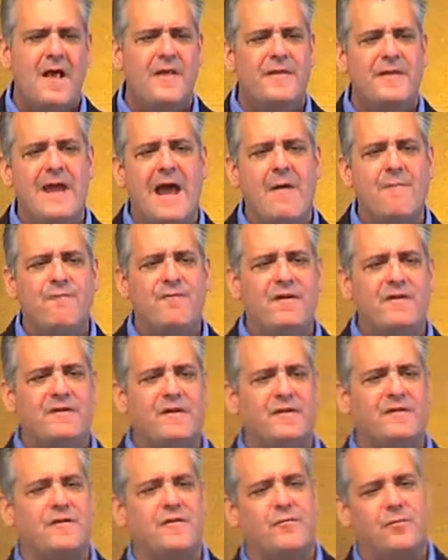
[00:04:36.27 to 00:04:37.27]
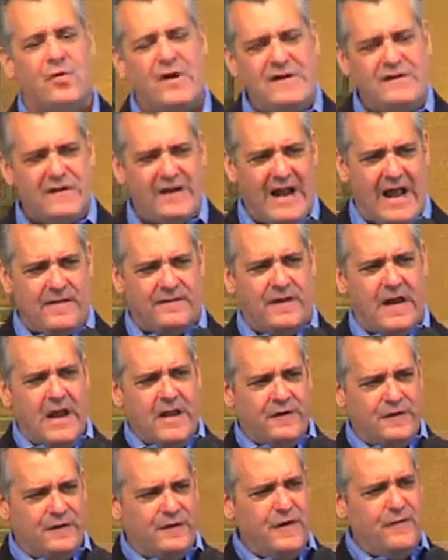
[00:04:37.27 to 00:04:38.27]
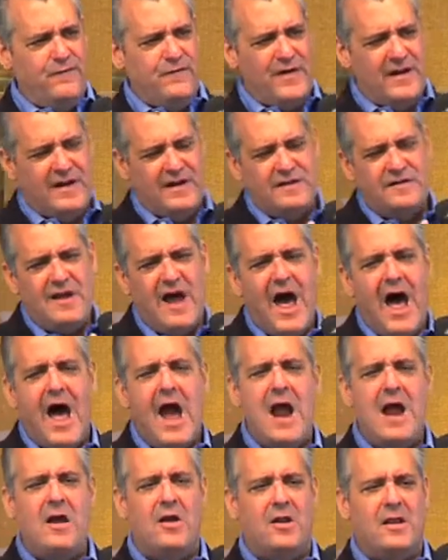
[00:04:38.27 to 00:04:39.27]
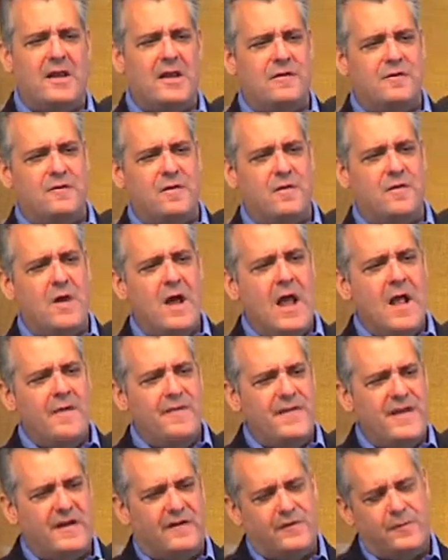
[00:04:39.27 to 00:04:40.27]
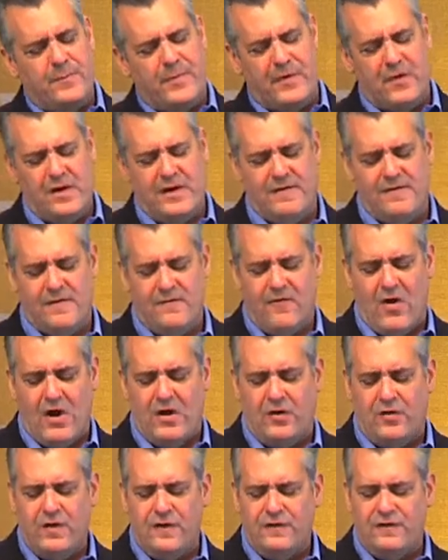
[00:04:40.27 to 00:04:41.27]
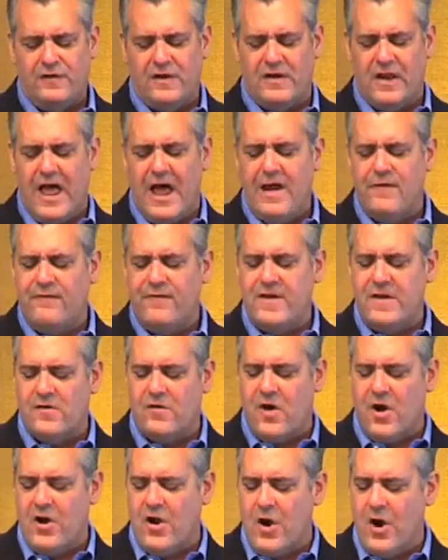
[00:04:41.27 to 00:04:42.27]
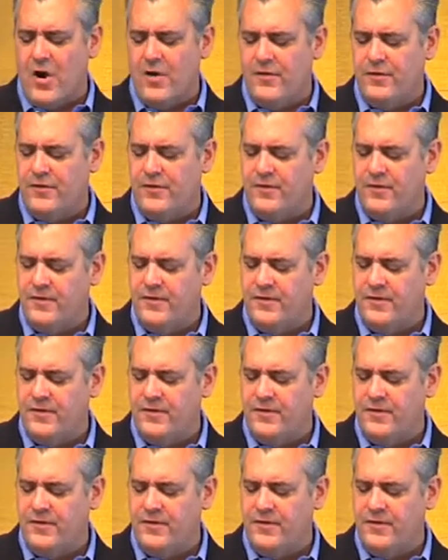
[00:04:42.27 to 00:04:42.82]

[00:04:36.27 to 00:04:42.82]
The emphasis of preaching has shifted entirely to the experience of our Christian life here on earth